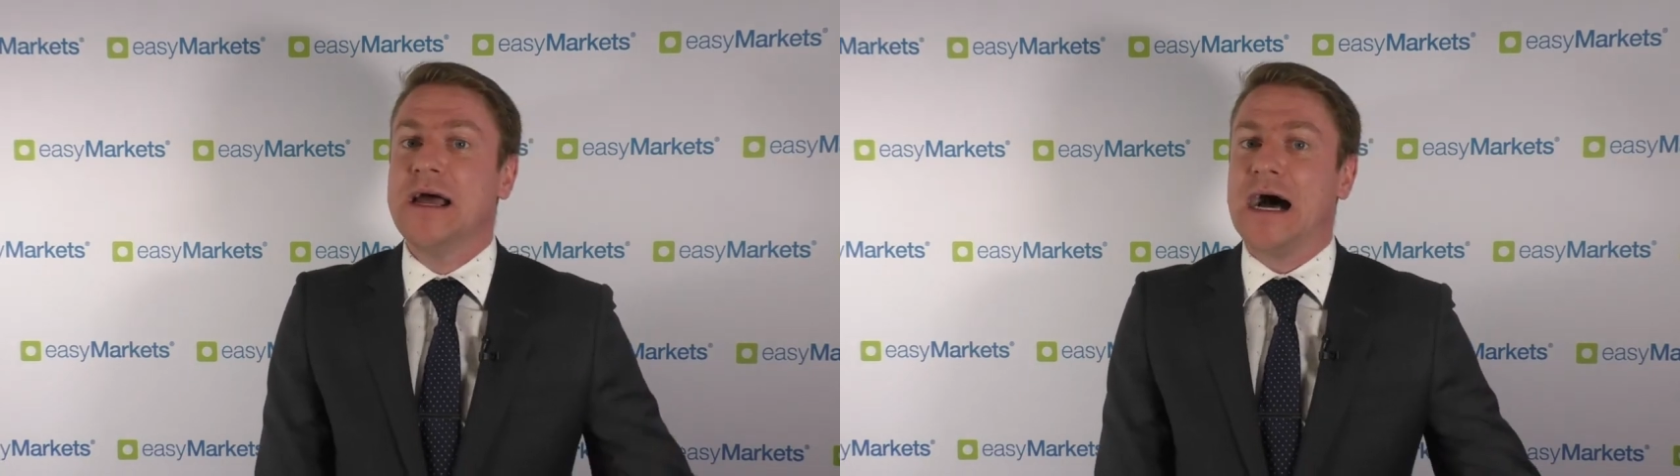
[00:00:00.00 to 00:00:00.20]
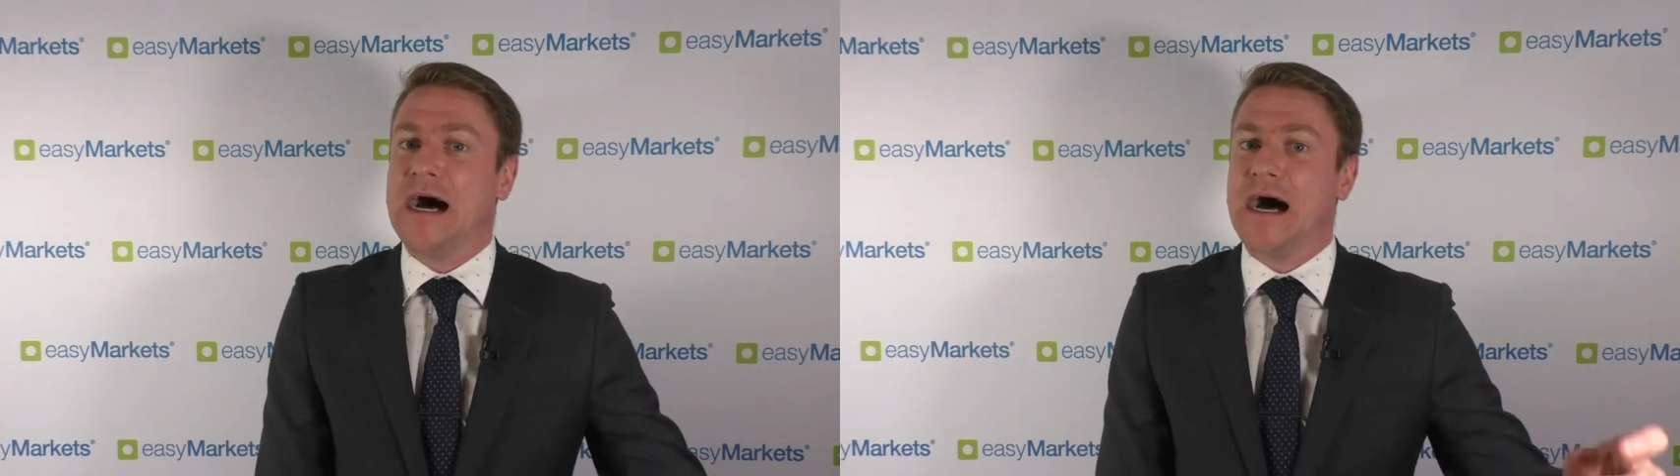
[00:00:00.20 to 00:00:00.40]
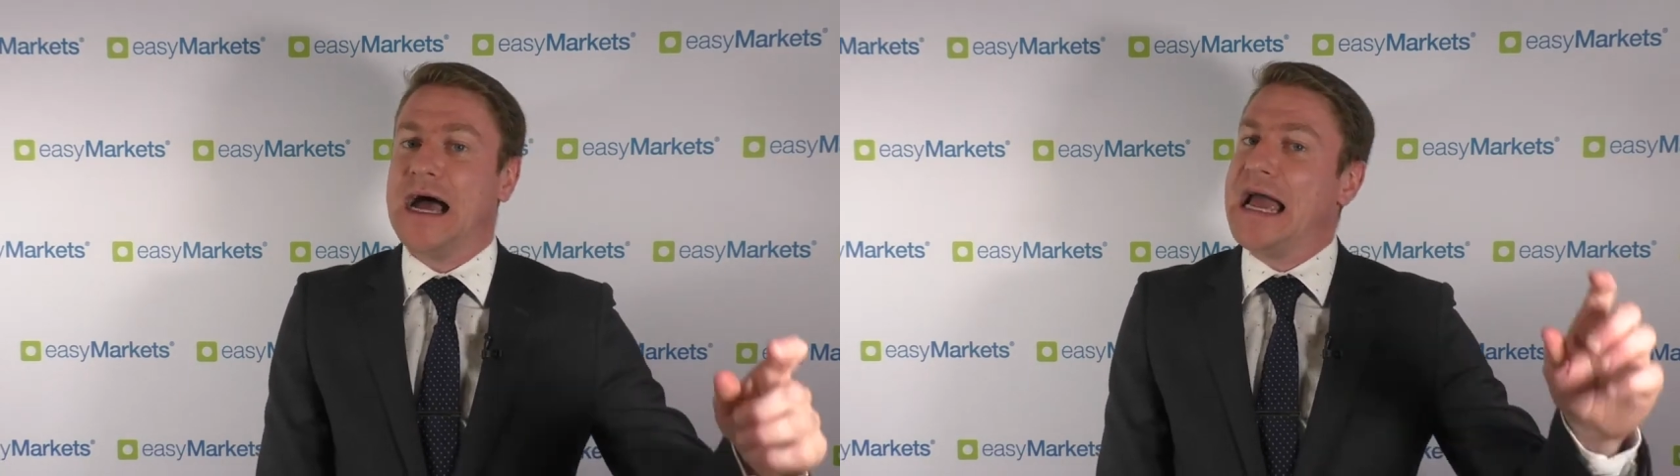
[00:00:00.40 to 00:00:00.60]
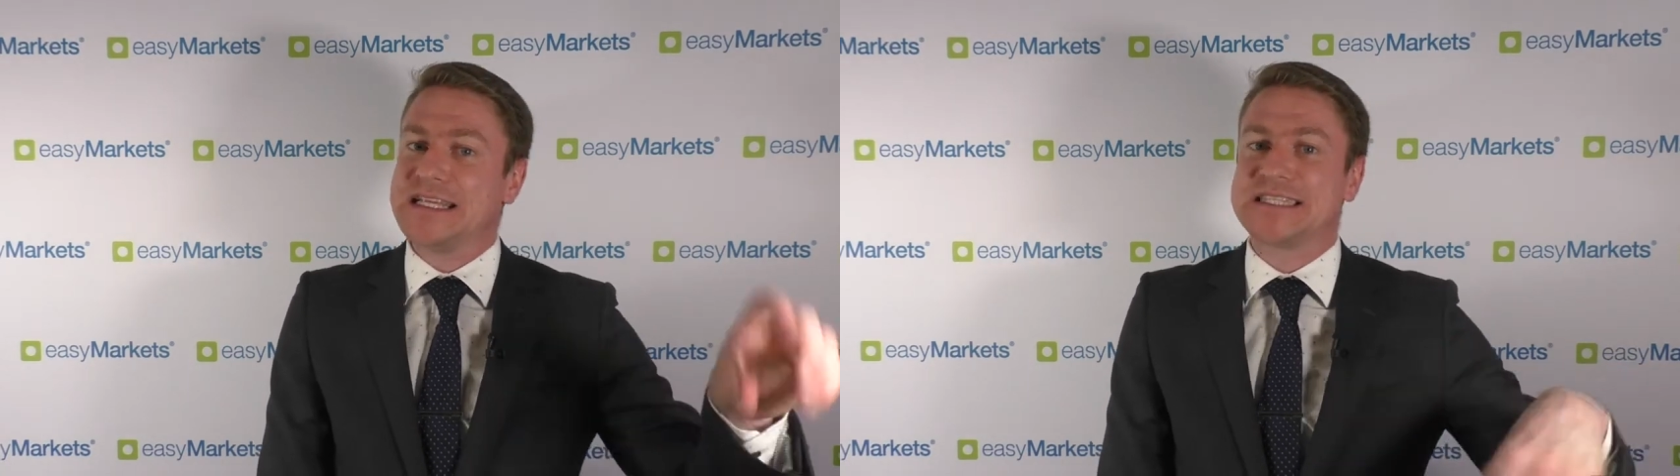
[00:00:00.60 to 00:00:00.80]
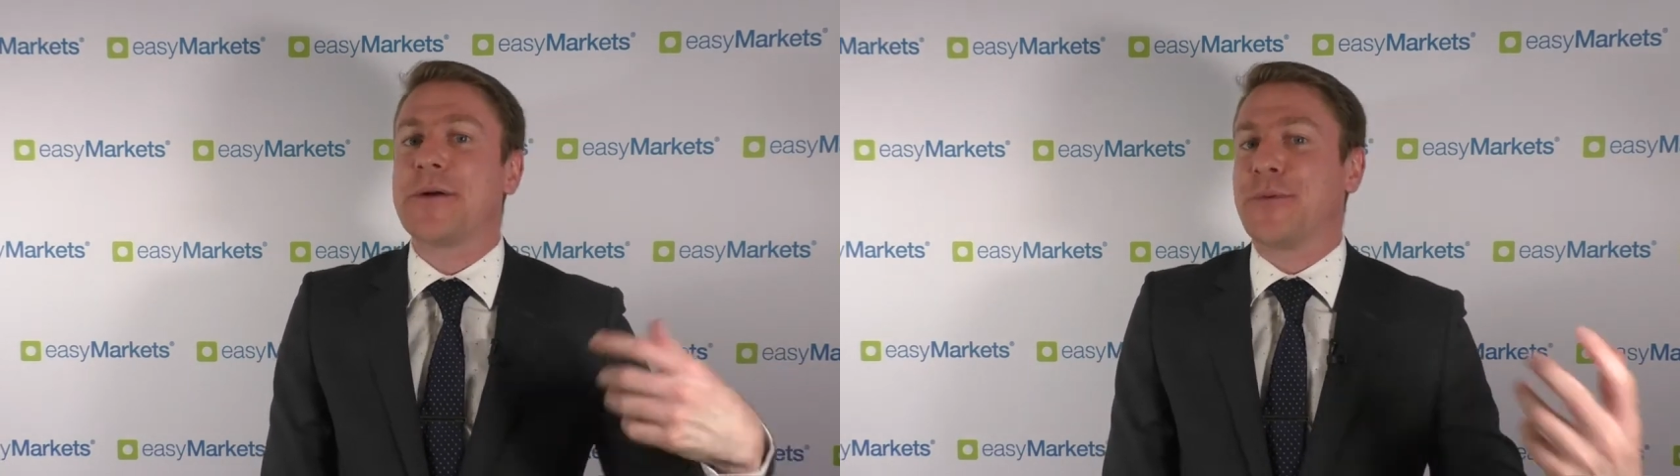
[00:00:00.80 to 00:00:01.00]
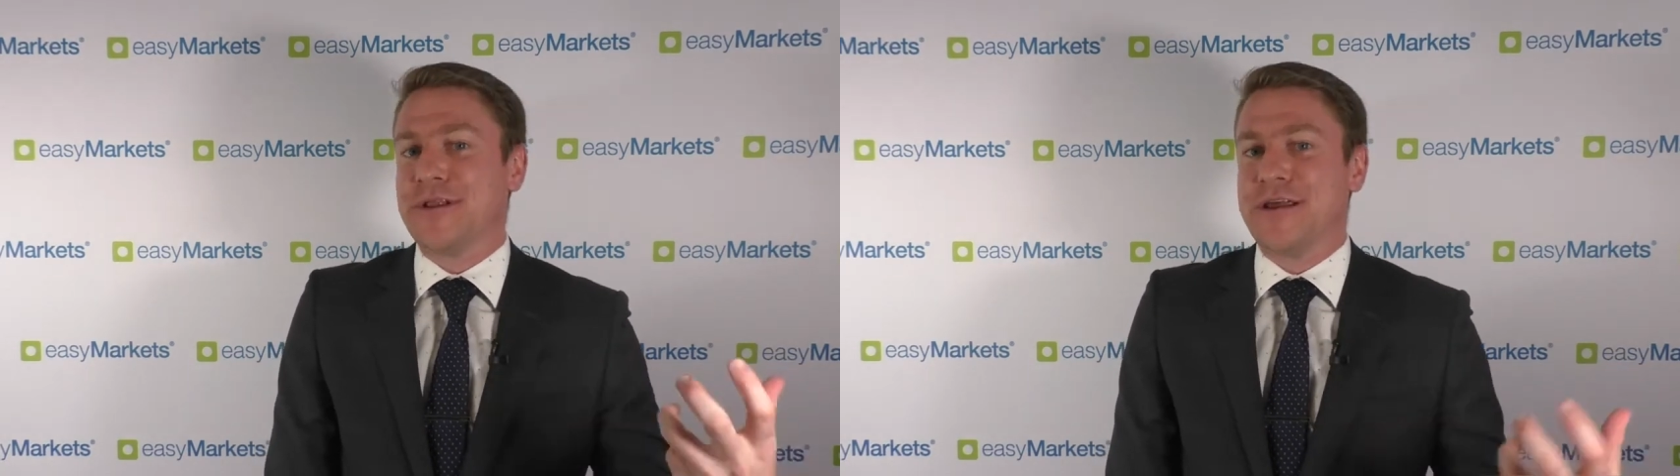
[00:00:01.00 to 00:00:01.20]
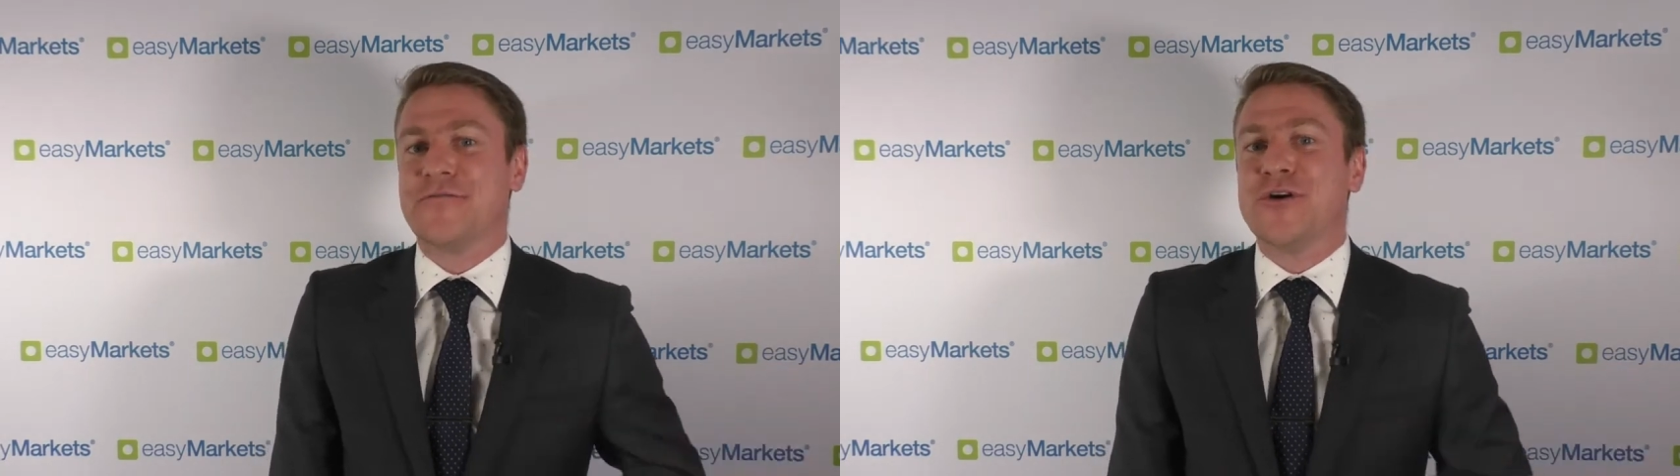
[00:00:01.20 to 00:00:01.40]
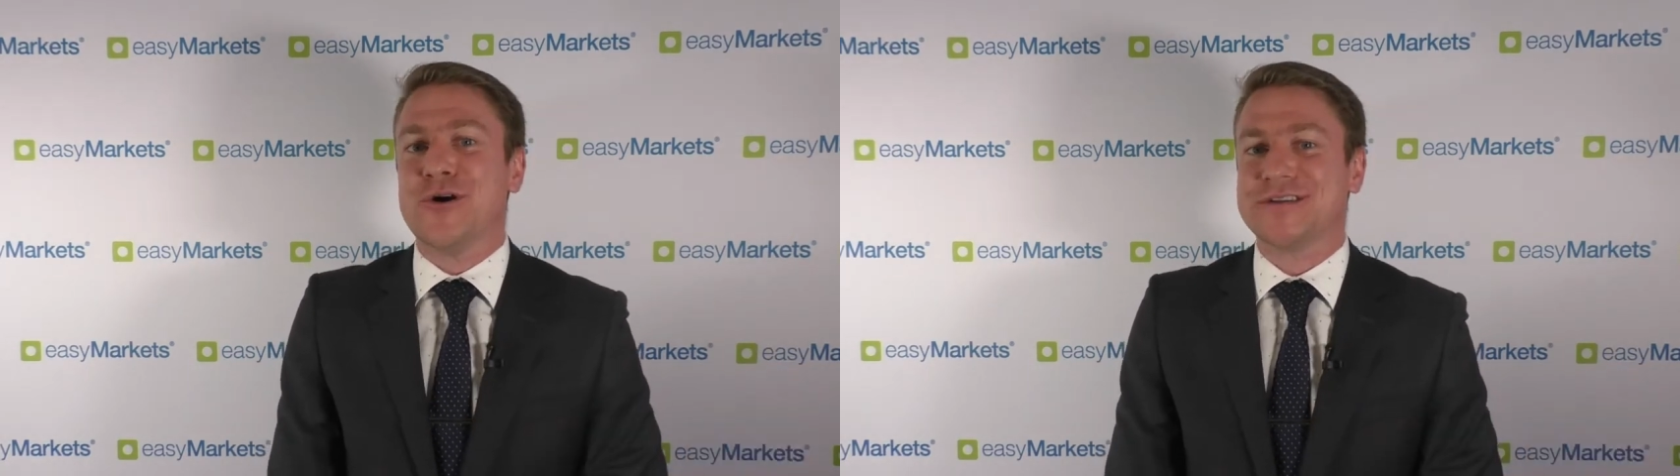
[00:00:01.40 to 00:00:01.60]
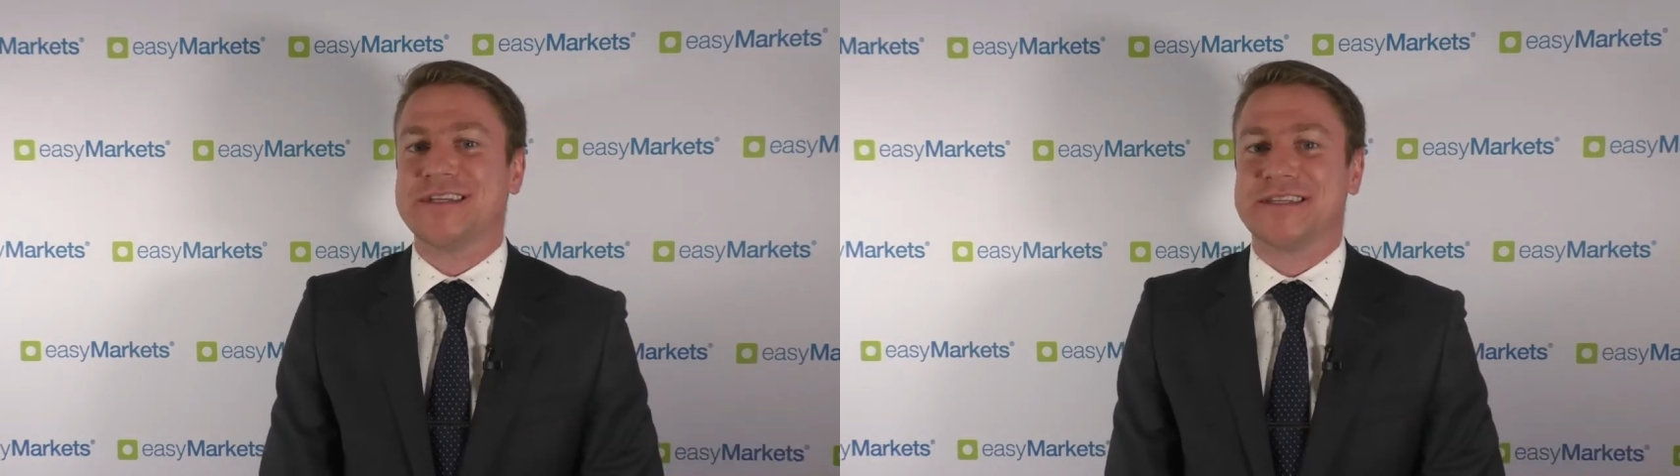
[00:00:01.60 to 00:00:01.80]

And separately, of course,